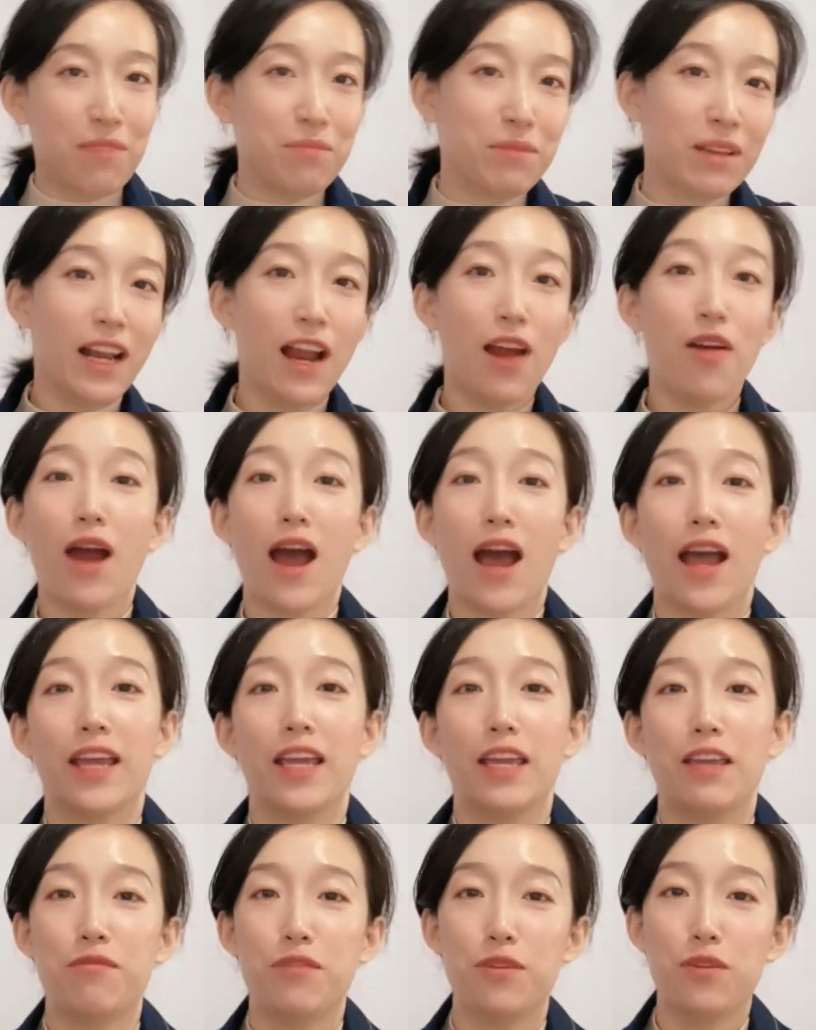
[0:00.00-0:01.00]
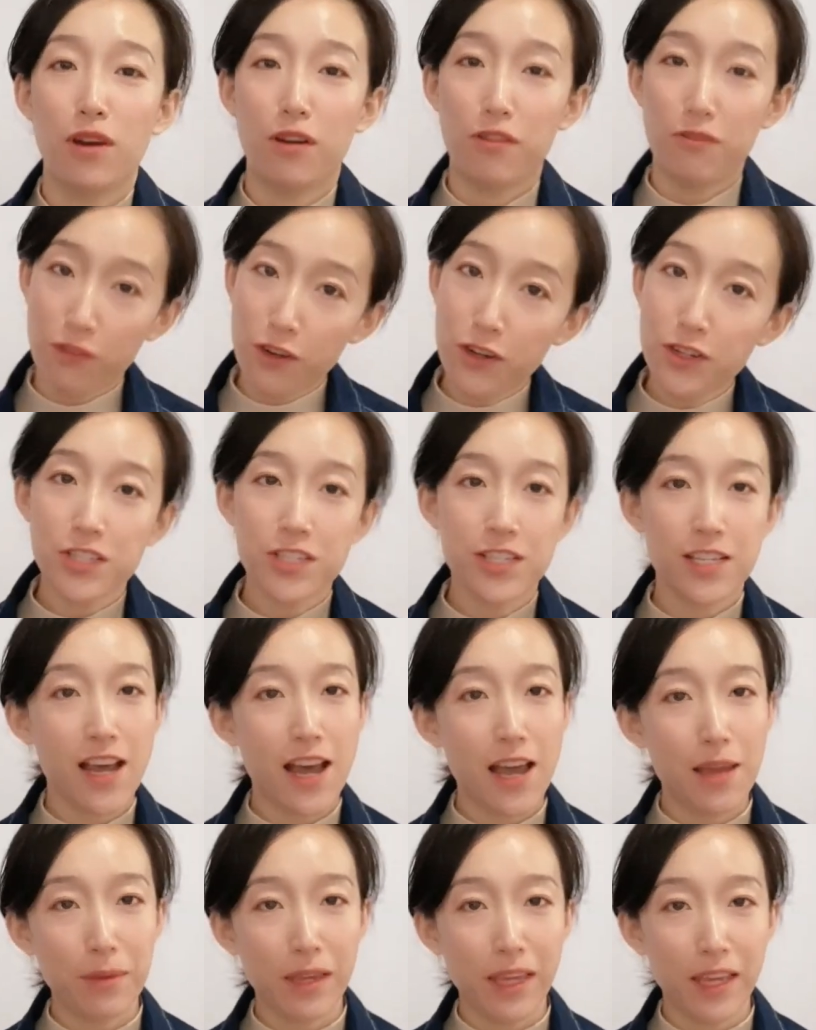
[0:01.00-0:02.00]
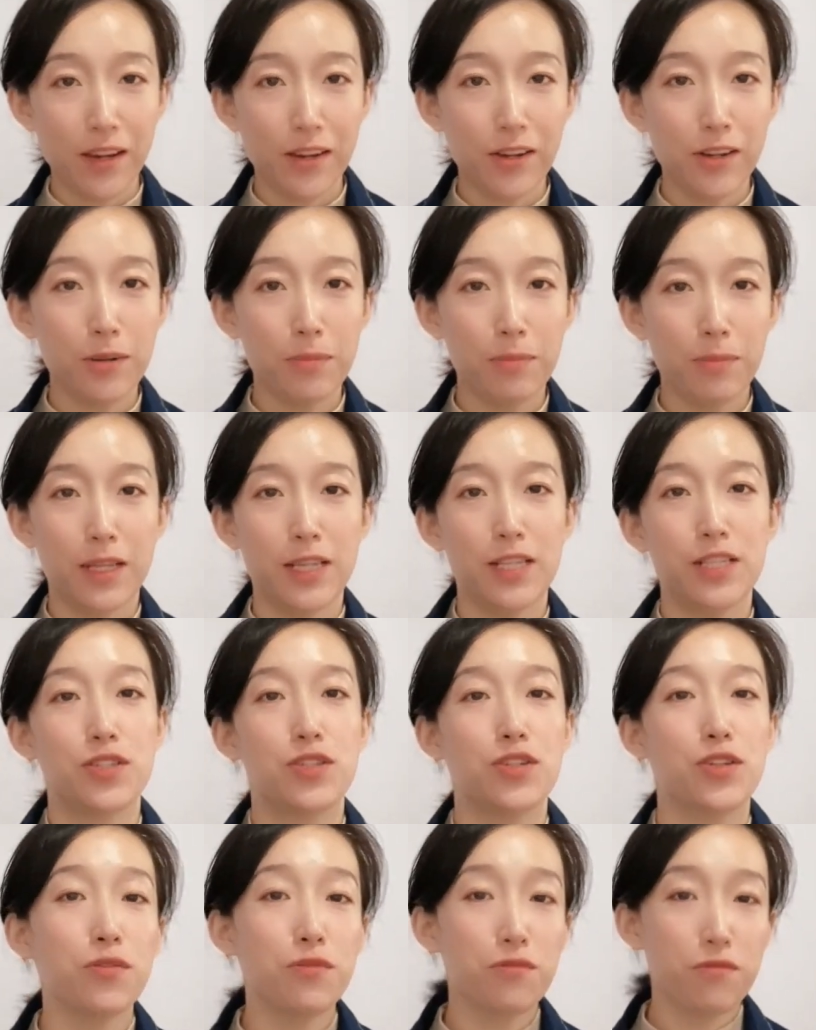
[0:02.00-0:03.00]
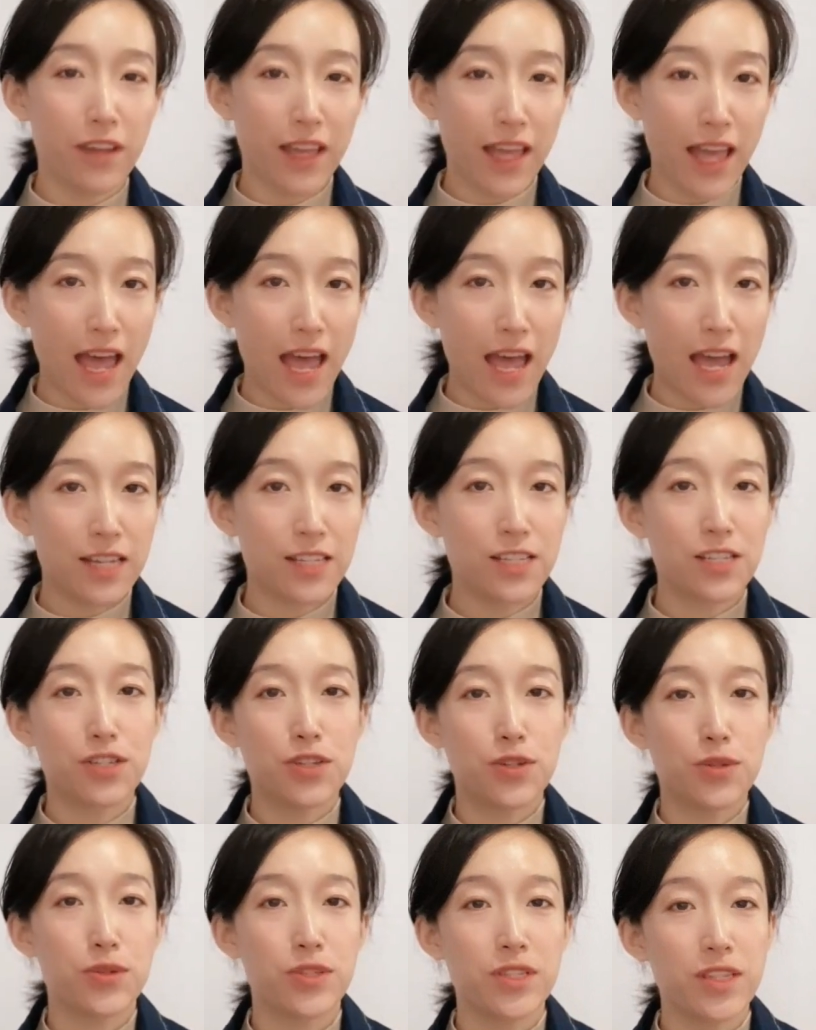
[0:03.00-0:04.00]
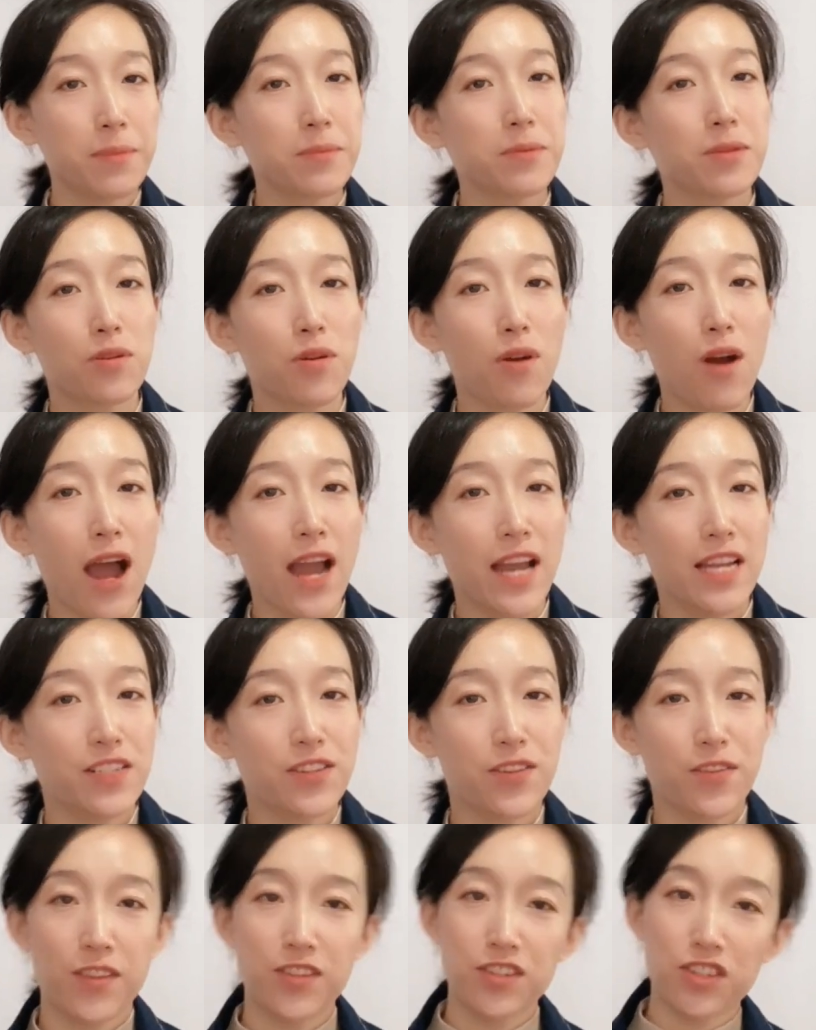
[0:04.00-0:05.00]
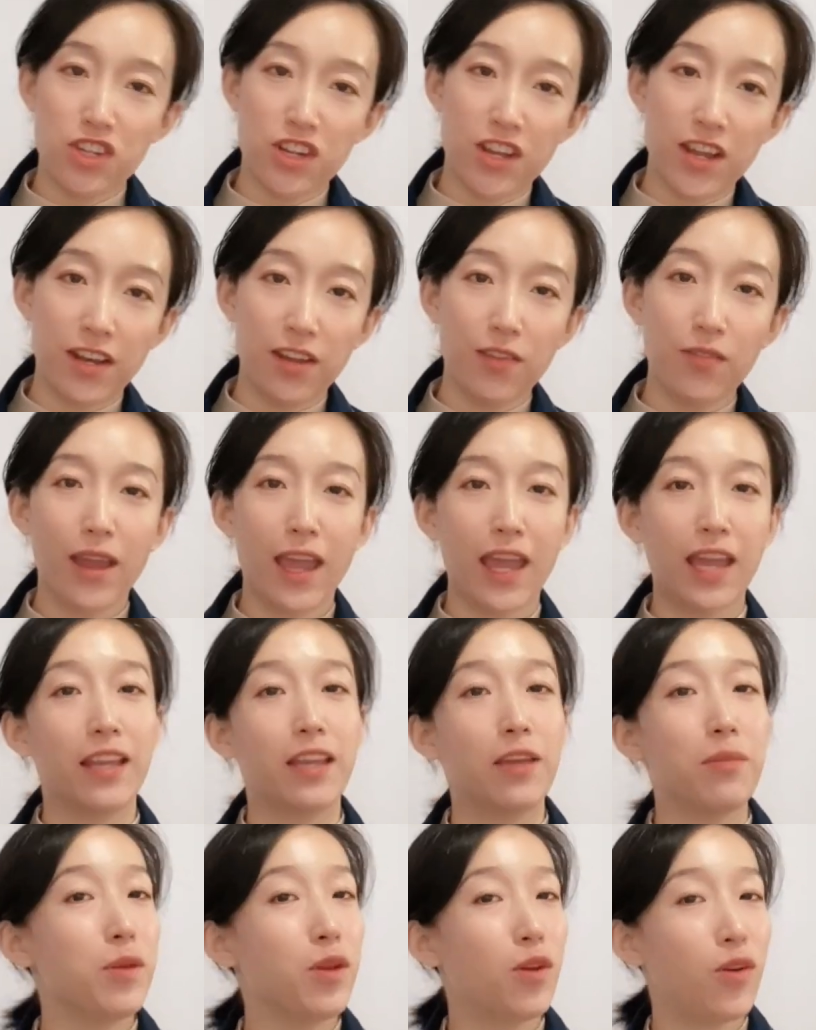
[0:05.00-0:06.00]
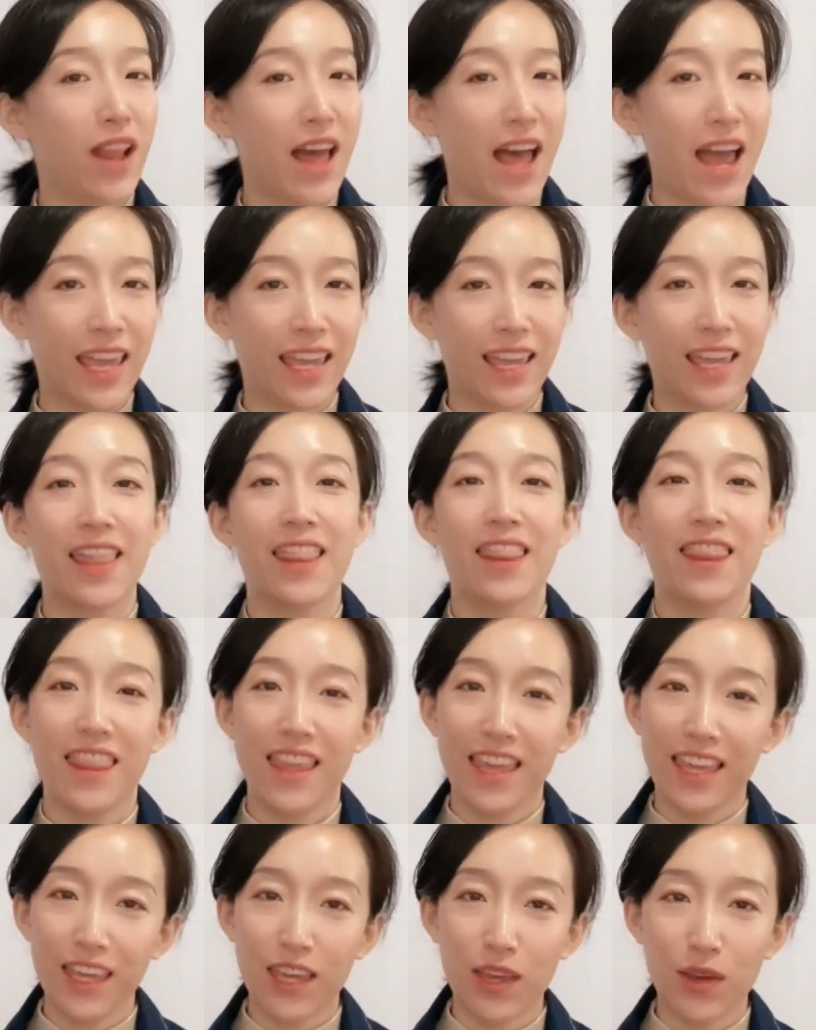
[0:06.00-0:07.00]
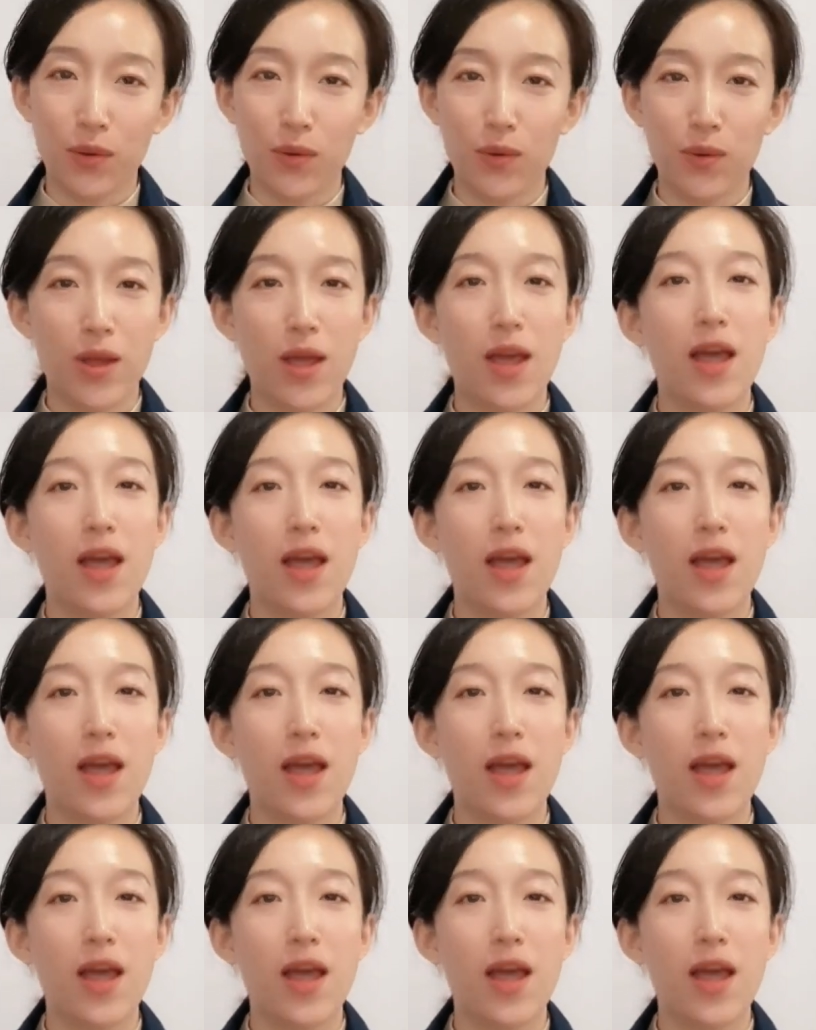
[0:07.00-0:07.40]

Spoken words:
I'm Clara. If you're first time here, please don't forget to subscribe to this channel and give me your like. Thank you.